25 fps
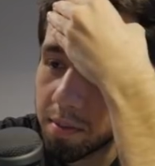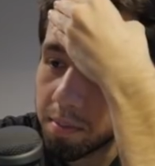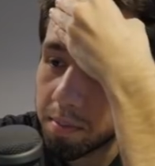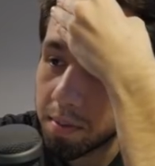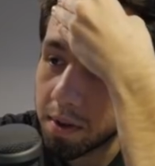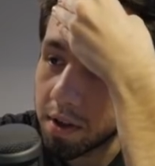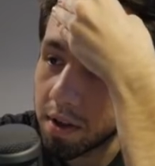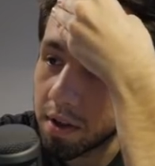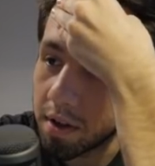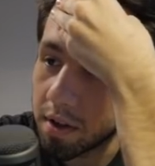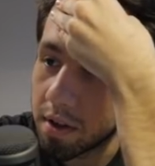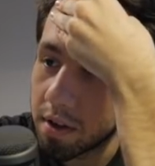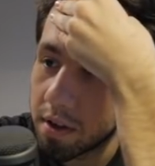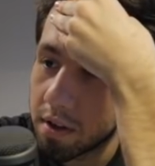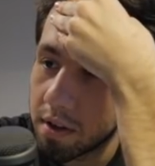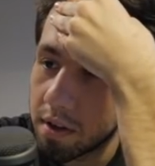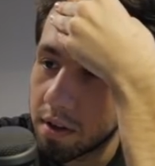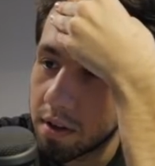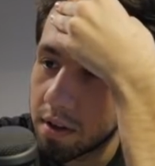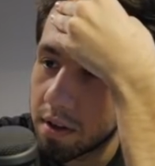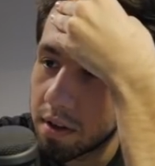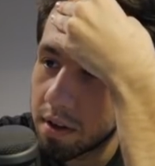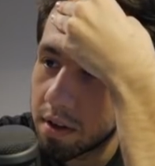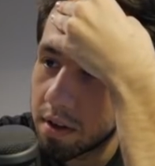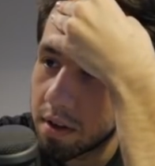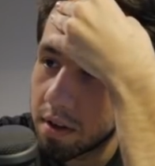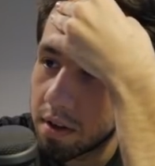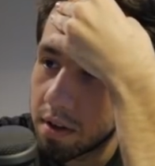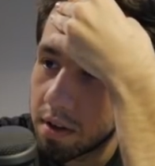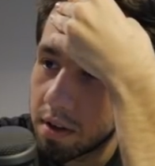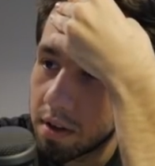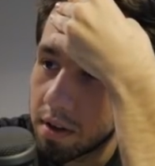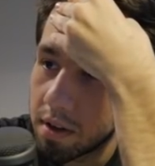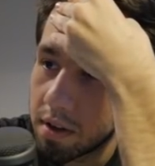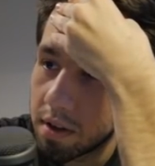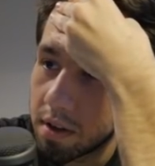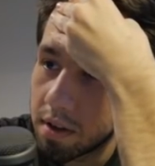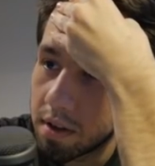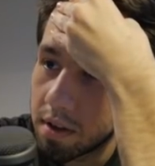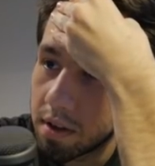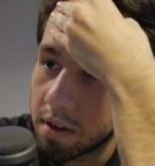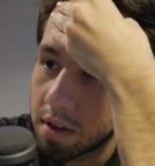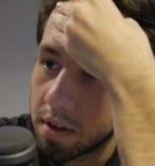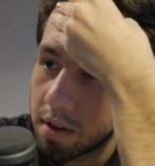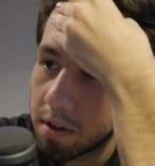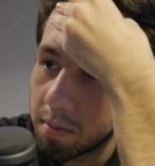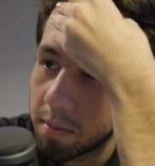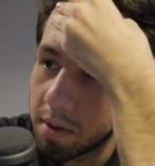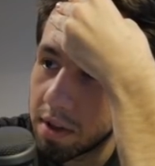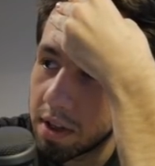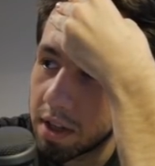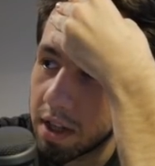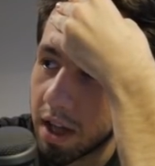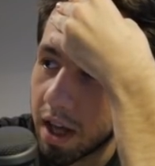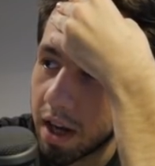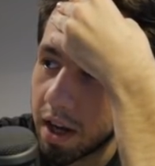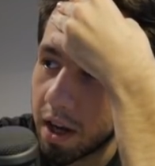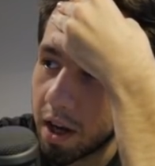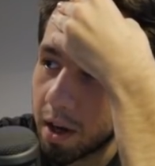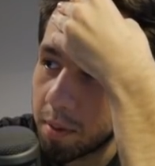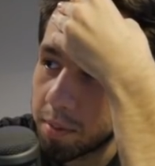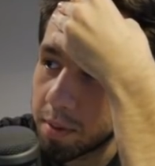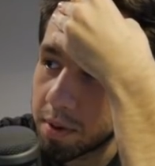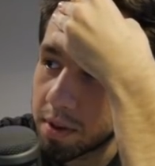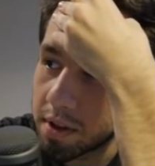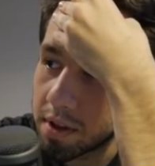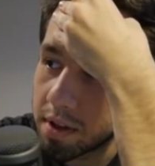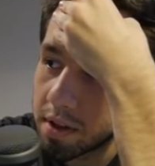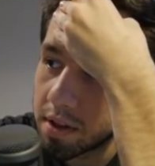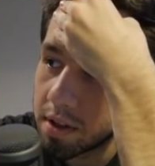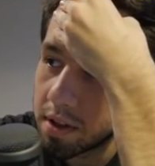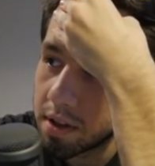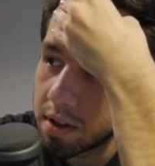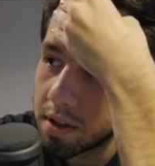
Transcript: up here? When did that happen?